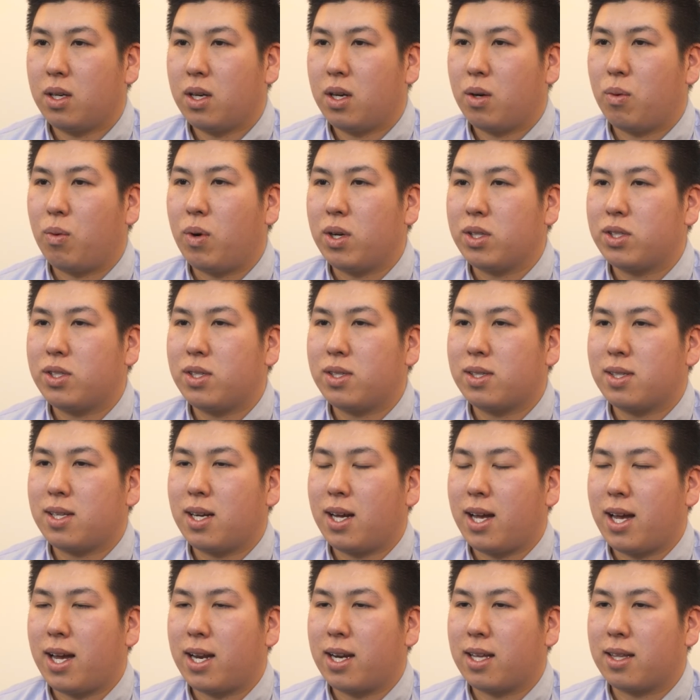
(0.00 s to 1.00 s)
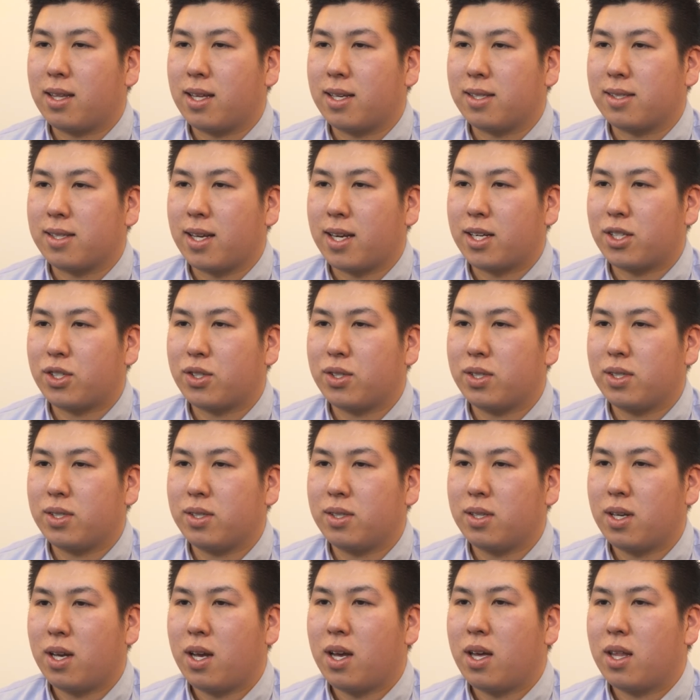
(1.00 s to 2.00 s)
Once you start adding these extras,
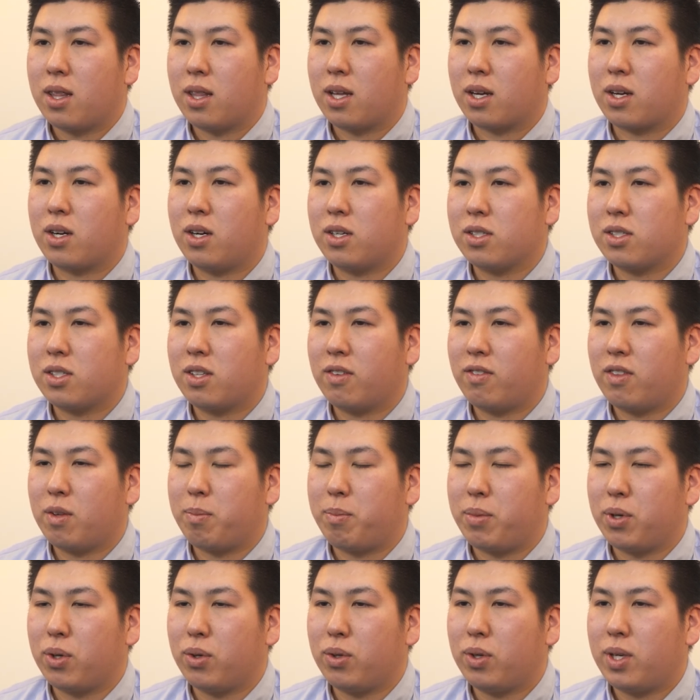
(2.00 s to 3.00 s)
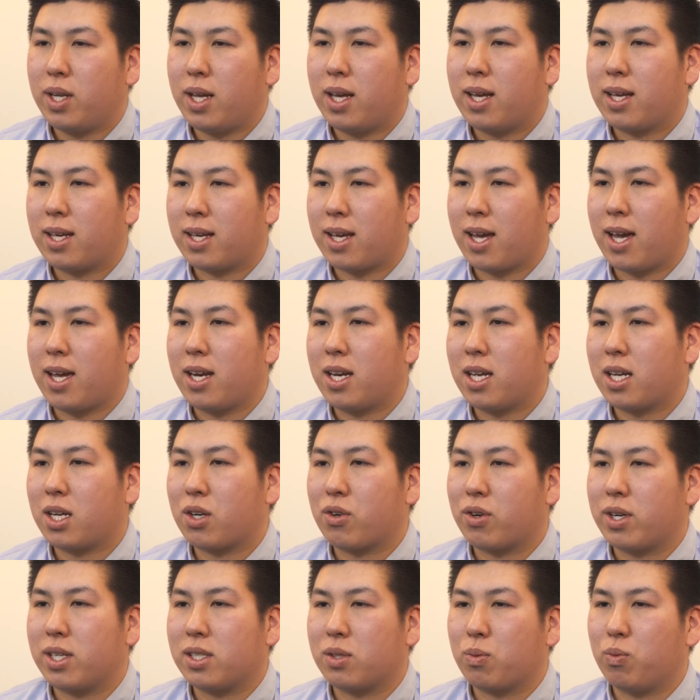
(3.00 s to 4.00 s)
the cost of the build can
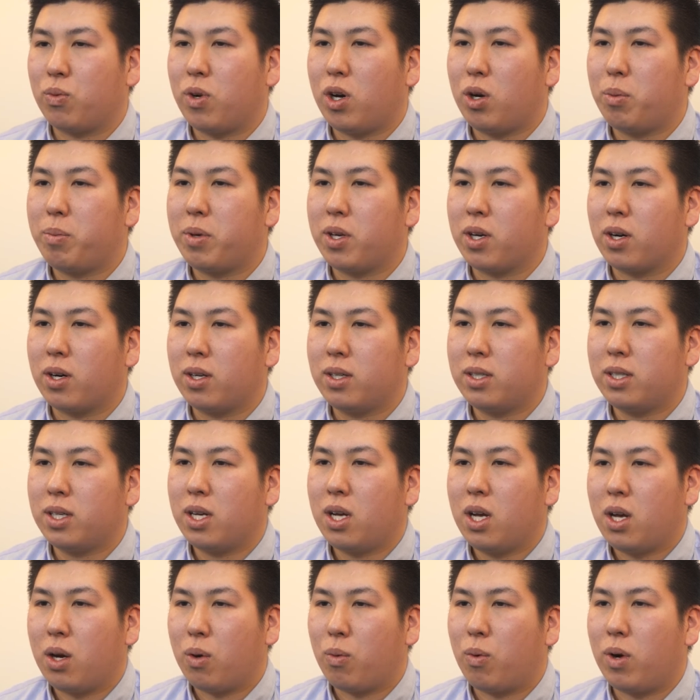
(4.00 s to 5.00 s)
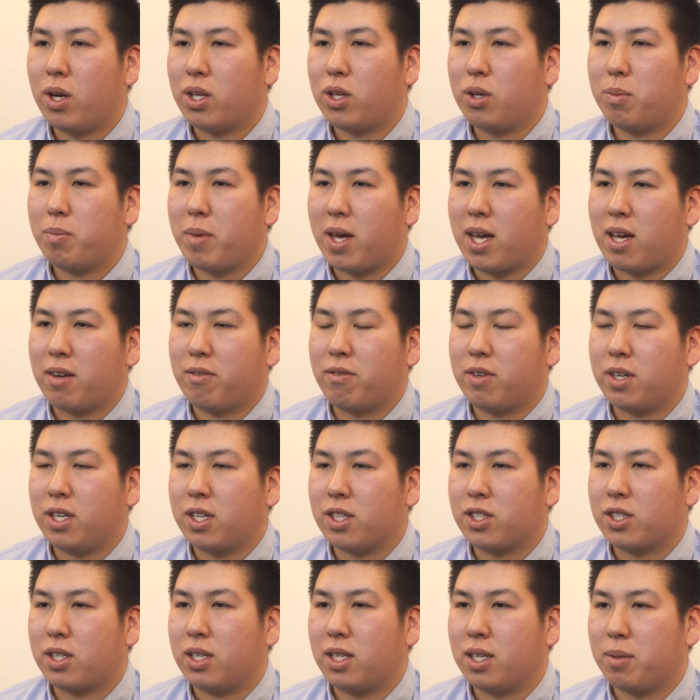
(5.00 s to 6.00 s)
increase well beyond what you may have
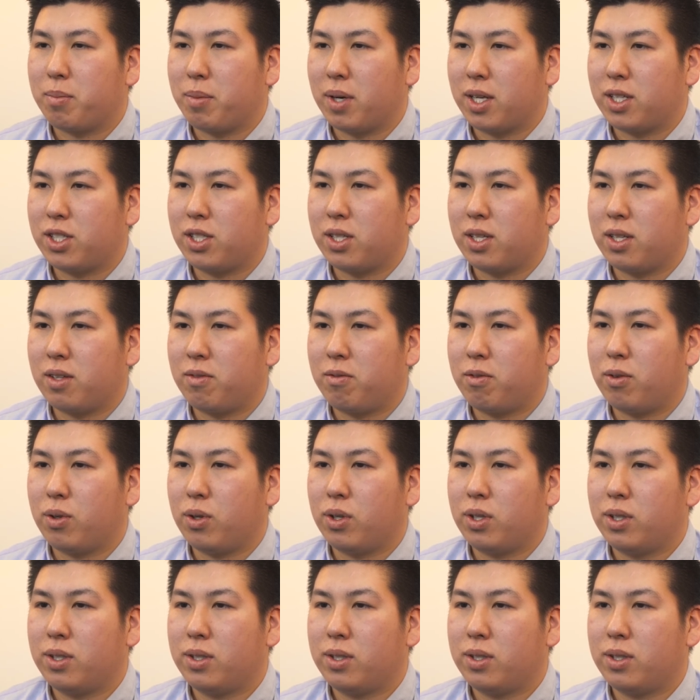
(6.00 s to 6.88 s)
initially budgeted for.